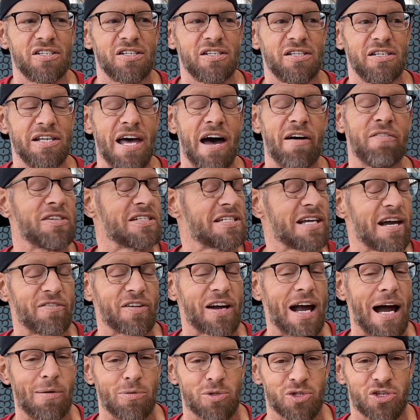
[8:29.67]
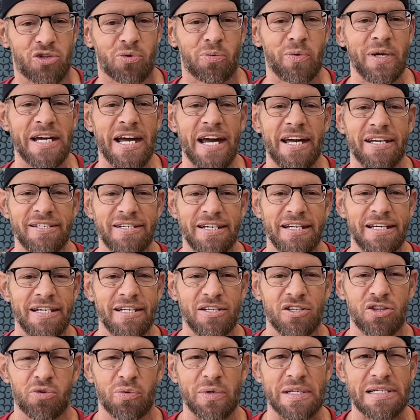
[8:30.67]
The heaviest I ever got was
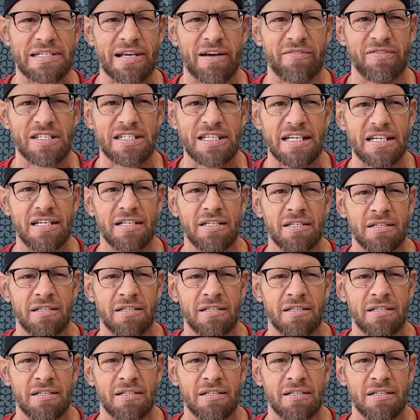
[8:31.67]
318, 317.